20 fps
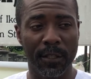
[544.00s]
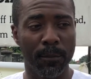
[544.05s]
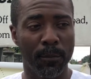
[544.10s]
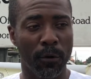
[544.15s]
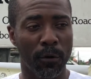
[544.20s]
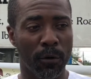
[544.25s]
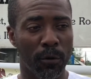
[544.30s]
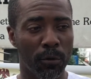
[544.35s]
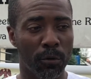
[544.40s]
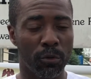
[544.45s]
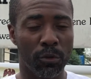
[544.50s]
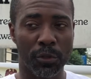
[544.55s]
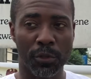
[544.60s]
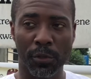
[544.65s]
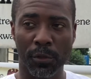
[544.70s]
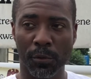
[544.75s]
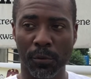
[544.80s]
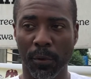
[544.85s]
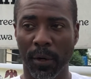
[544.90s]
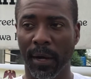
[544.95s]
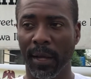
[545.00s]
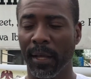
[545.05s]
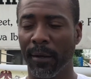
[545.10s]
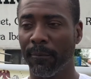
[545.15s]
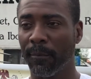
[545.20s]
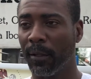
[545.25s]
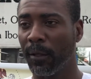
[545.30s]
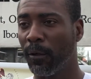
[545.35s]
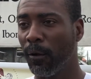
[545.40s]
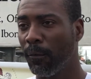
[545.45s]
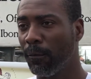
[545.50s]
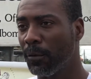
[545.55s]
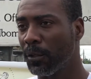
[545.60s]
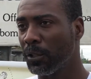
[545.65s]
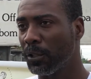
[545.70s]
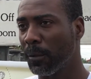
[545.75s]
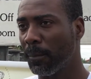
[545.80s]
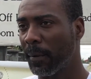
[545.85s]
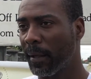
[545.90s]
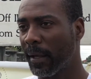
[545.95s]
Iboro Uchu. I am the
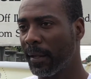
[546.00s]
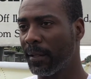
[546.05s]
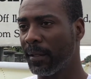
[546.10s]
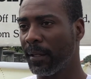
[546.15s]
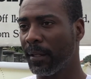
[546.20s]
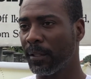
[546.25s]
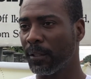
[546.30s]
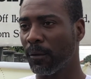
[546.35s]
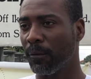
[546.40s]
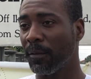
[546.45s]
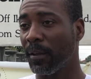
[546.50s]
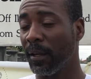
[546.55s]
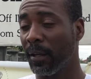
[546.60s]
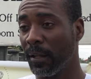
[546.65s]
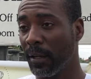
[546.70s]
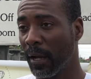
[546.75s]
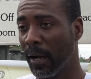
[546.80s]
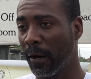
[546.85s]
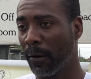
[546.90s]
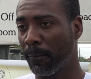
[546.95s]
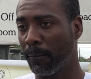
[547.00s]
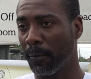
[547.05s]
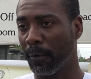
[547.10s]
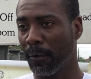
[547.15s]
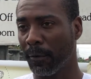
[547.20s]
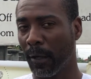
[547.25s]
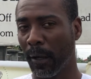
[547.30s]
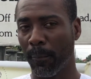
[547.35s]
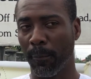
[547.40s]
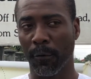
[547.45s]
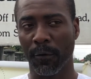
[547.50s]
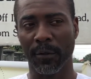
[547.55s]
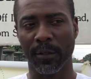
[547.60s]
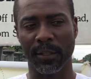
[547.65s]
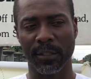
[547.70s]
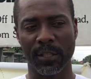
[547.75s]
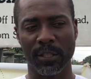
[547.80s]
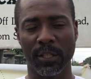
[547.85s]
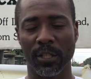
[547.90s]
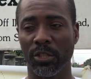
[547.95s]
governorship candidate of ANRP,
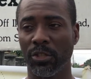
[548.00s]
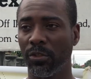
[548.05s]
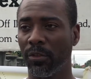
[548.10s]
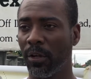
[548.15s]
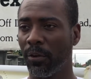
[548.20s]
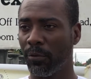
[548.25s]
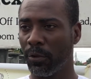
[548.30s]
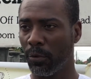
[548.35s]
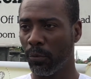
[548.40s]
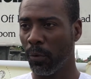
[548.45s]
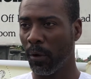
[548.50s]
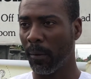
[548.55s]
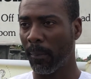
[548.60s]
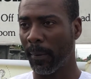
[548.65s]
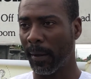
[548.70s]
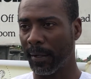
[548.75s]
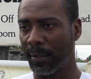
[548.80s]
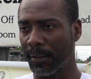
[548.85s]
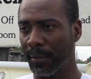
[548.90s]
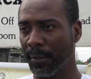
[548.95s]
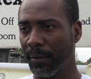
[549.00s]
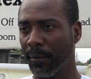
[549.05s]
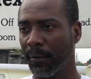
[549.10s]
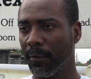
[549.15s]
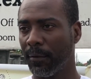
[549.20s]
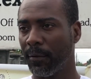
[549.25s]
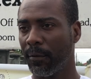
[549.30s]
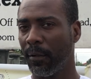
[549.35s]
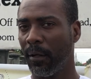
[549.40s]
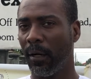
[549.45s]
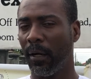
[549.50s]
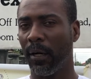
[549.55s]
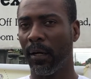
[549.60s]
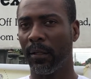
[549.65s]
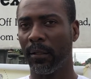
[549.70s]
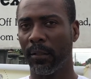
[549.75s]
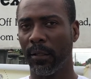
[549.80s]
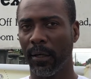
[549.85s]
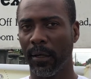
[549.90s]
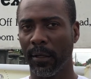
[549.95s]
Abundant Nigeria Renewal Party,
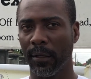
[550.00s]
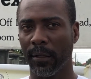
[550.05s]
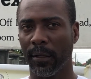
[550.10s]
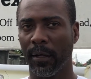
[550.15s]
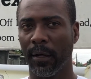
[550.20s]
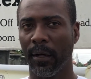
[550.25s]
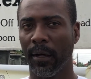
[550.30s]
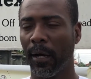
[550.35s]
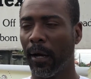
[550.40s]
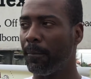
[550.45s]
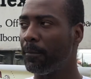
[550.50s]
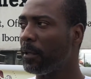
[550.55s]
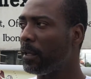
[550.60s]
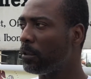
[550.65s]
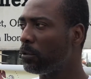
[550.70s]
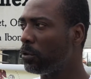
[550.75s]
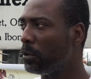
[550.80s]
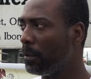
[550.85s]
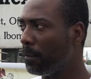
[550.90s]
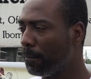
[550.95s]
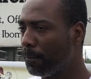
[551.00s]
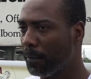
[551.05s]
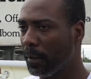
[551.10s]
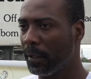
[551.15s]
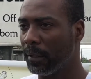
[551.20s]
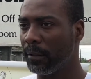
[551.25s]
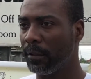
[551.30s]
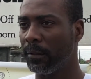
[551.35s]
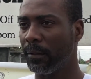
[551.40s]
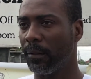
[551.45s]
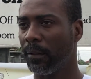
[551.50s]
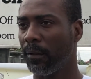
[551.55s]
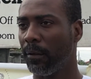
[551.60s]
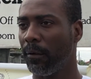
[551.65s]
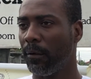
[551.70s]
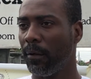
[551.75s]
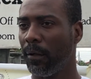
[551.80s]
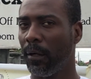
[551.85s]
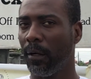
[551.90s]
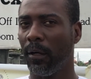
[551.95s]
and I'm here to defend
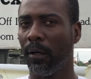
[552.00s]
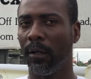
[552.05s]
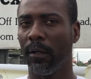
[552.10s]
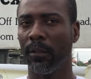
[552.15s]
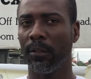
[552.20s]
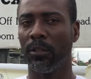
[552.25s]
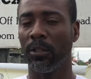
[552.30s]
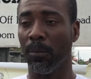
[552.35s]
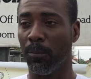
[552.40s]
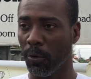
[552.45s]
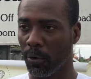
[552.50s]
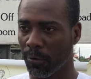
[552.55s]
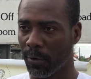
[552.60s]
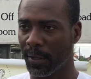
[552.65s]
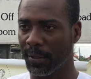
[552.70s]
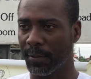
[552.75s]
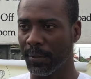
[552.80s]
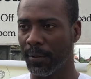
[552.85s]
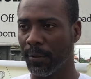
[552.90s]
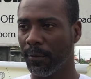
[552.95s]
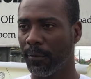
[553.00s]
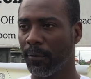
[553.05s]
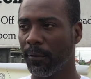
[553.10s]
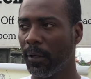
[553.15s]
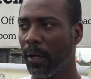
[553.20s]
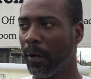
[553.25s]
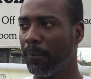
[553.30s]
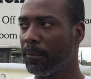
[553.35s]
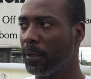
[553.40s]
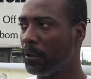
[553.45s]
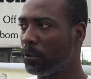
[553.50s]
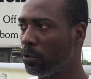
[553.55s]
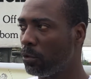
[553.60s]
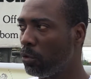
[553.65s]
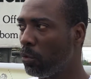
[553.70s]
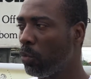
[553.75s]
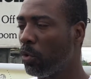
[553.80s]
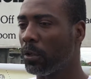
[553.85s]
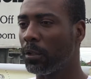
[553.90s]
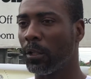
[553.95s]
democracy. I'm here to
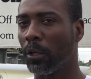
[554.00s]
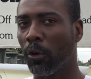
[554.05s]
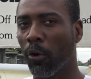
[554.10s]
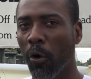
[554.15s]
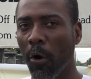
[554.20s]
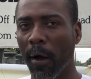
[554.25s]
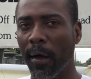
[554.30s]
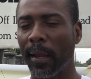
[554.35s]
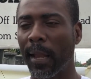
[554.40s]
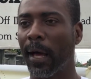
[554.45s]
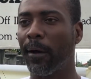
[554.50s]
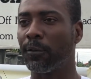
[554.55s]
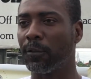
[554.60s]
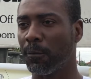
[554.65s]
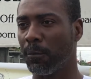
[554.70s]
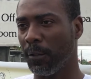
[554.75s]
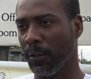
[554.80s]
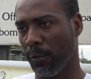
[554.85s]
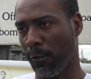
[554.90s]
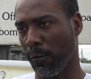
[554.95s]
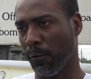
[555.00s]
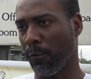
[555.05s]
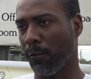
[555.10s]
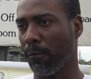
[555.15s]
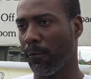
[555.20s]
do what the law allows me to.